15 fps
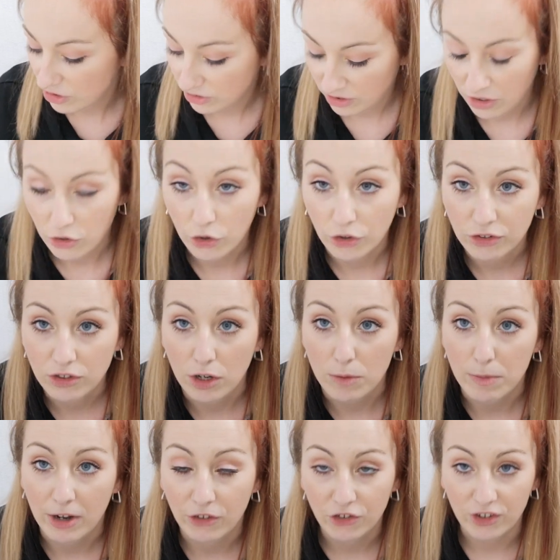so not so
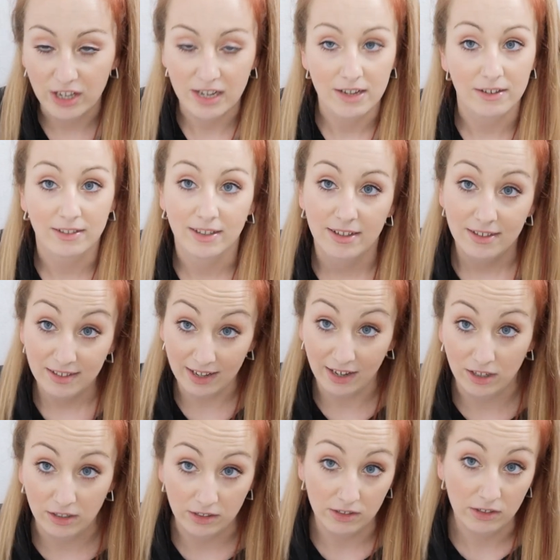much these
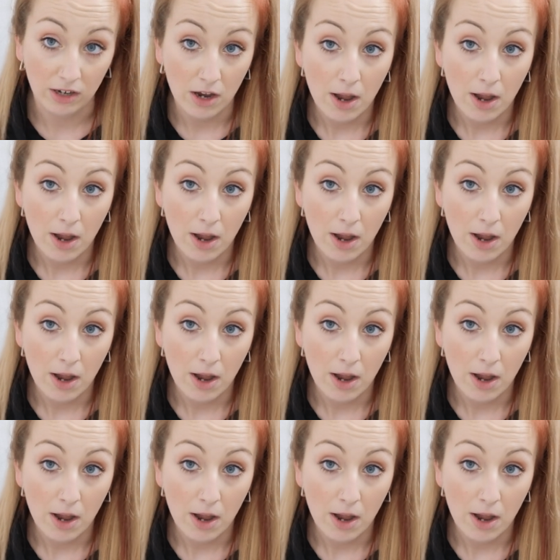second